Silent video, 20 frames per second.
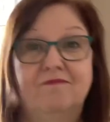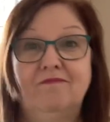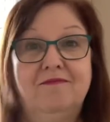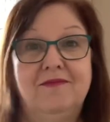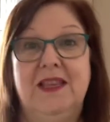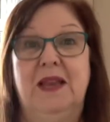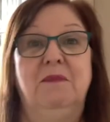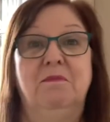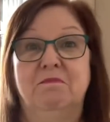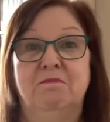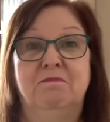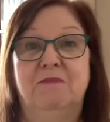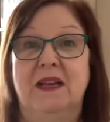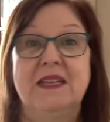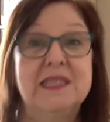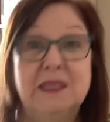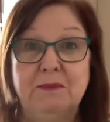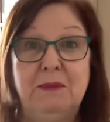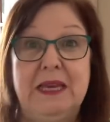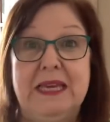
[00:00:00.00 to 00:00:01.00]
Yeah,
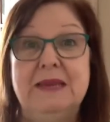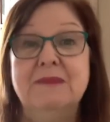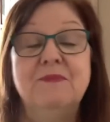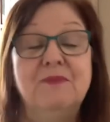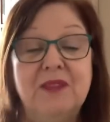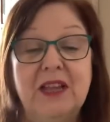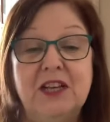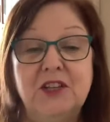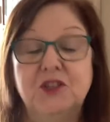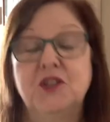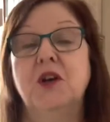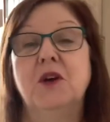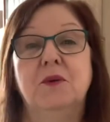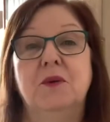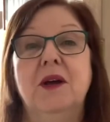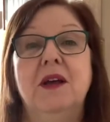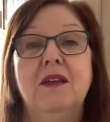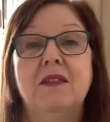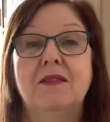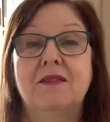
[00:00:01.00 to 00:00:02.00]
that's me.
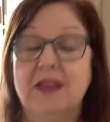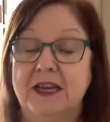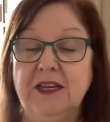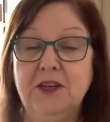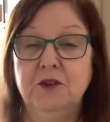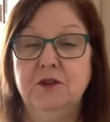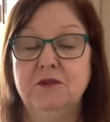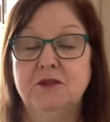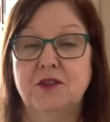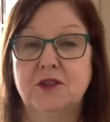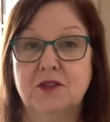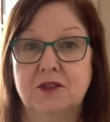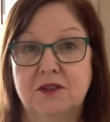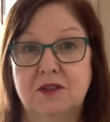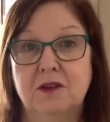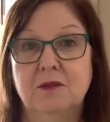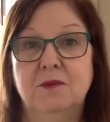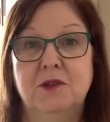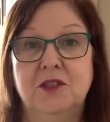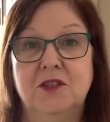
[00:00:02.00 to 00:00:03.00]
So thank you
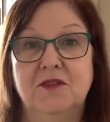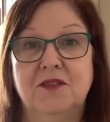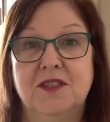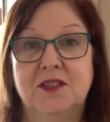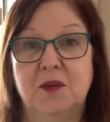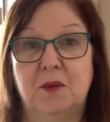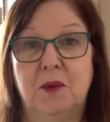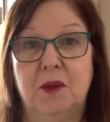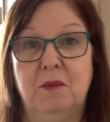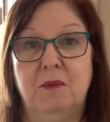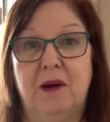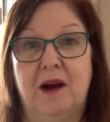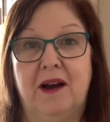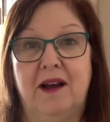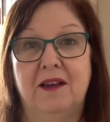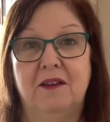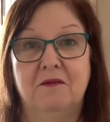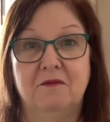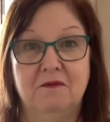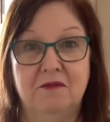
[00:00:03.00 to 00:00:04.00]
so much for stopping
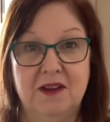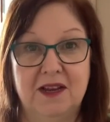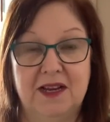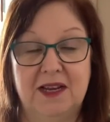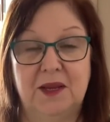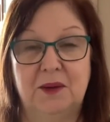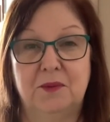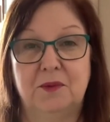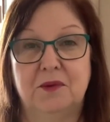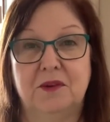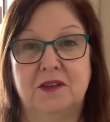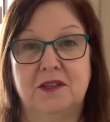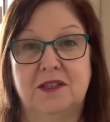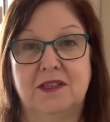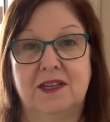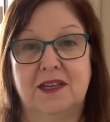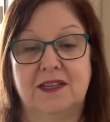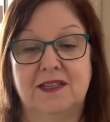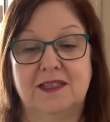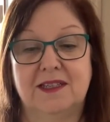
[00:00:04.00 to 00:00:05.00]
by, I really
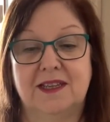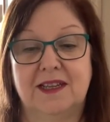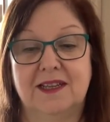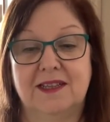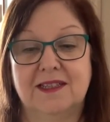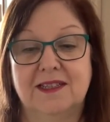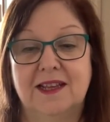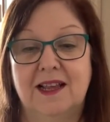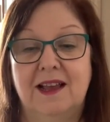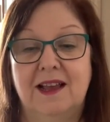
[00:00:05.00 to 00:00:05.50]
appreciate it.